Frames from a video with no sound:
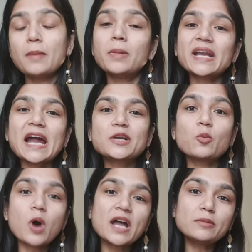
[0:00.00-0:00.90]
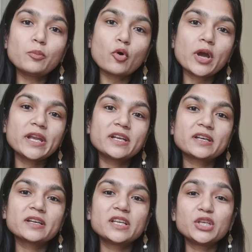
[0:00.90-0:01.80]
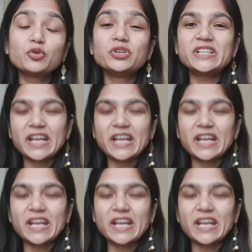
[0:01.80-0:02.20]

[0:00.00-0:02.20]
but at one point you